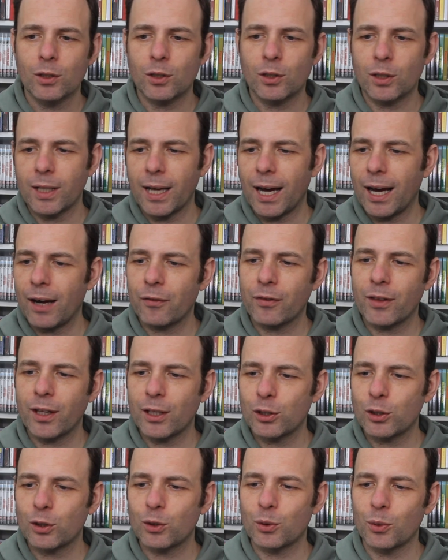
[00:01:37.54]
So you have
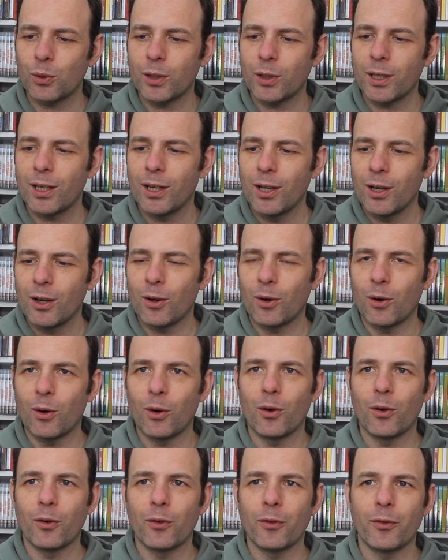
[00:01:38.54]
this story
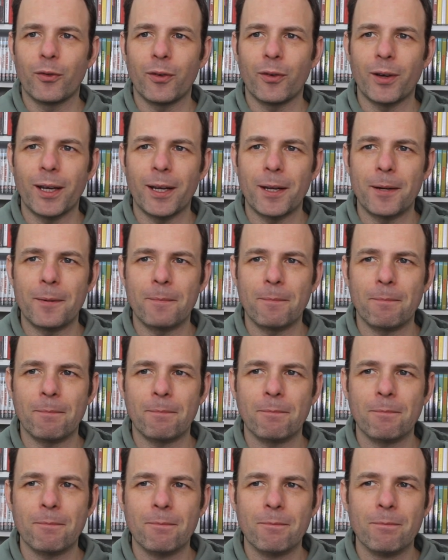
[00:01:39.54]
of
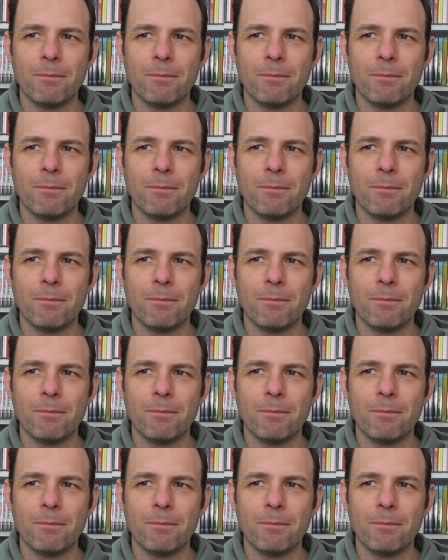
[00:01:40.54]
um,